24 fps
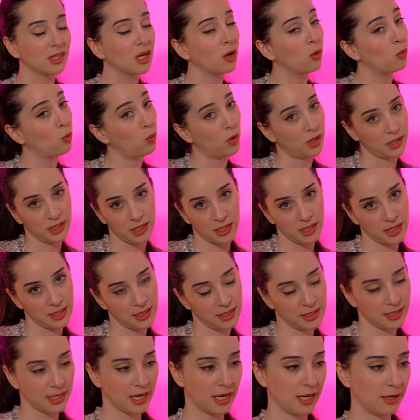What can I
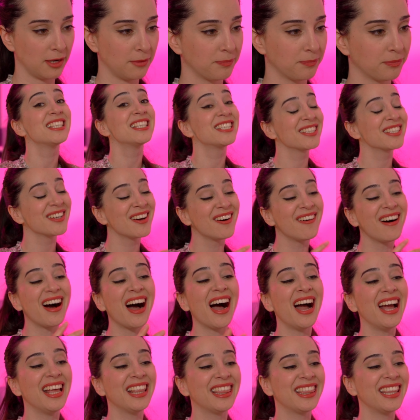say? So
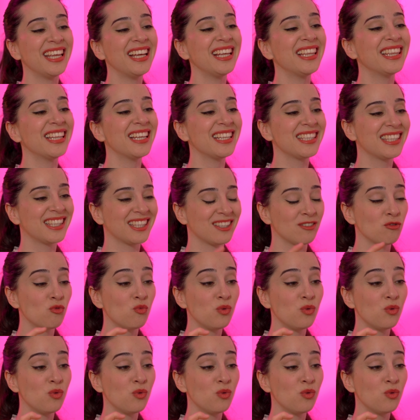I think that